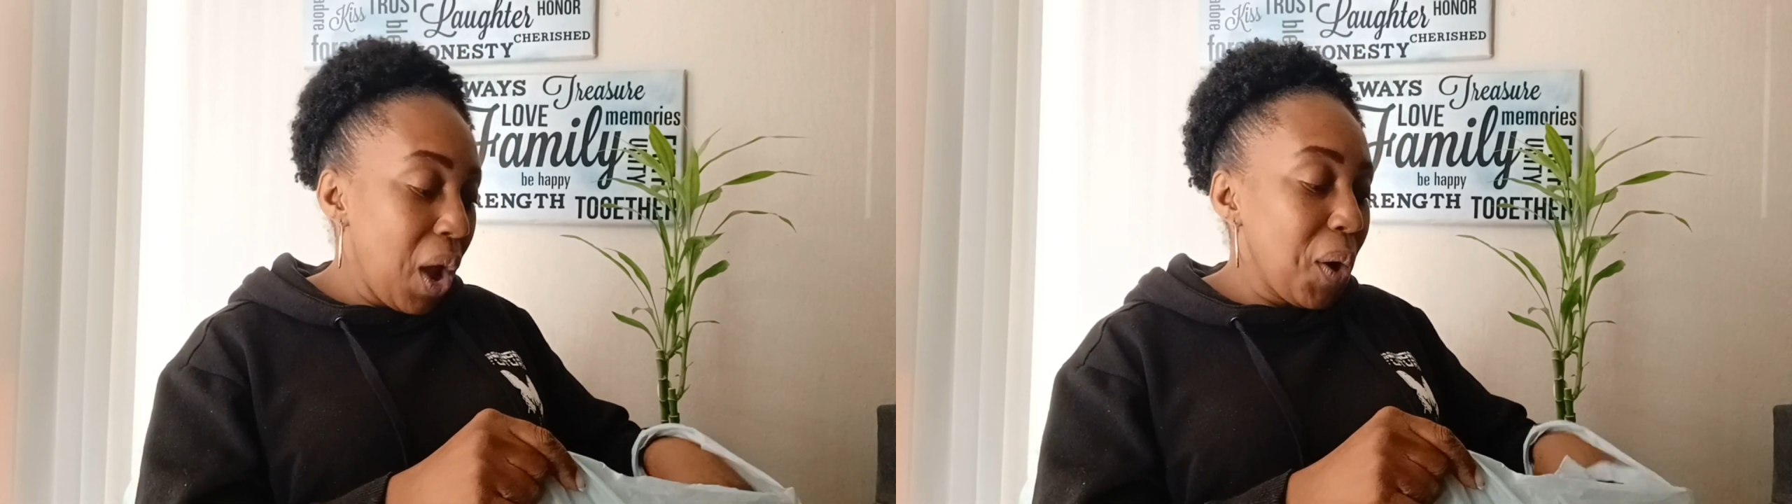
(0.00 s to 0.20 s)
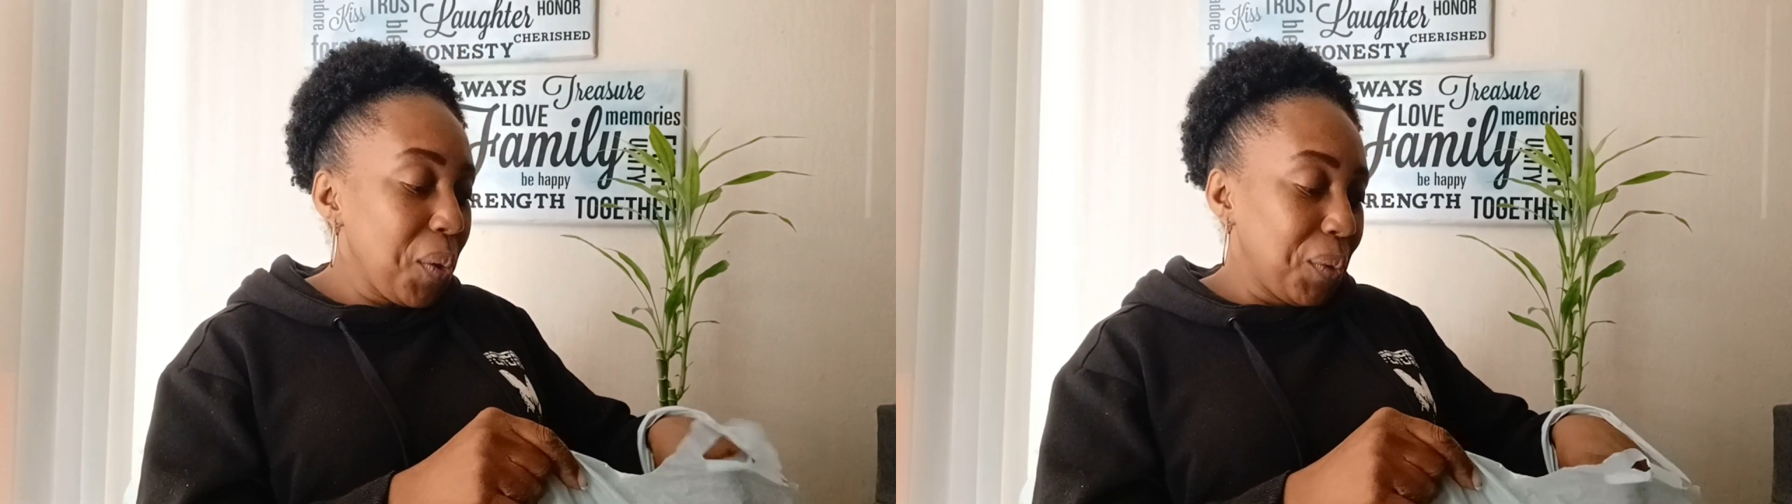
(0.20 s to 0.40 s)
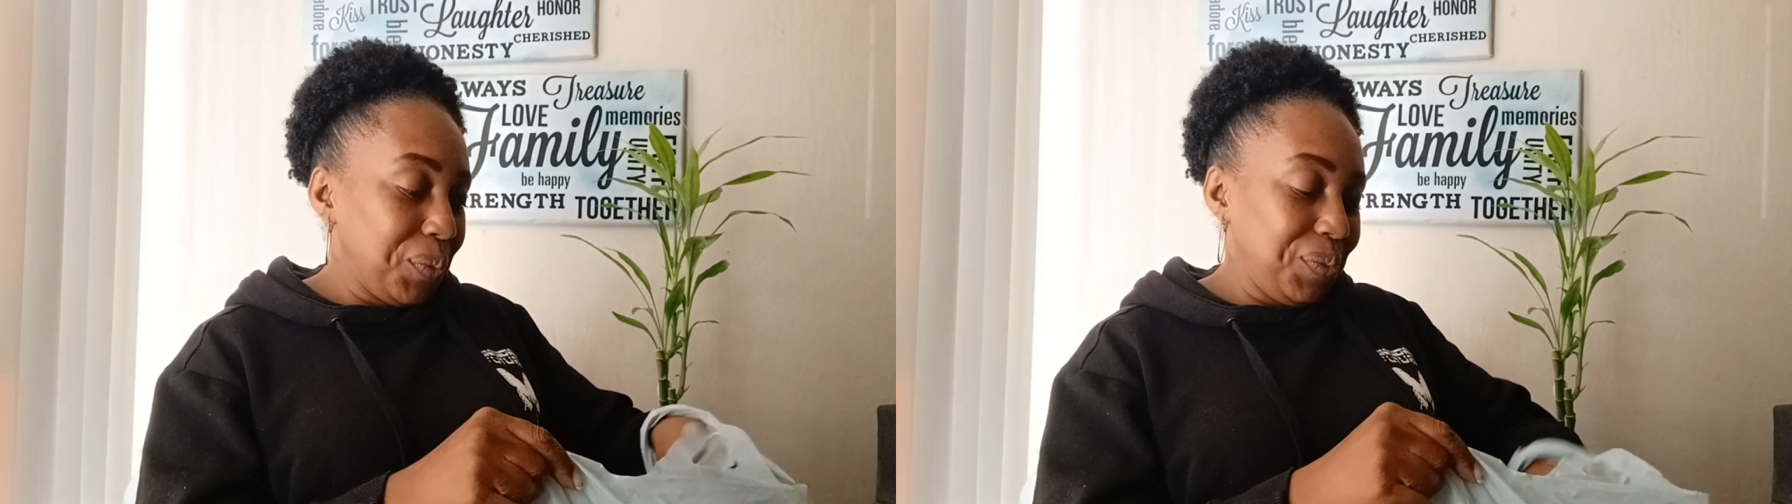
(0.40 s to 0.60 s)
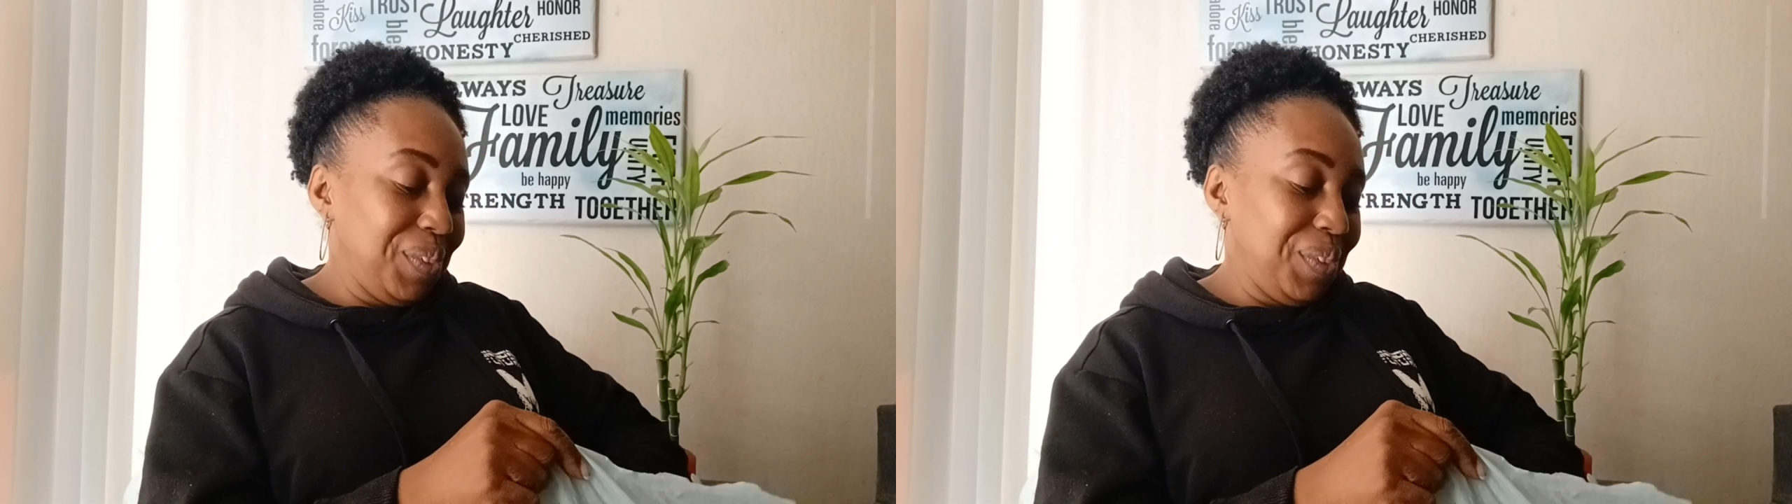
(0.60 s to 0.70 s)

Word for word: Oh,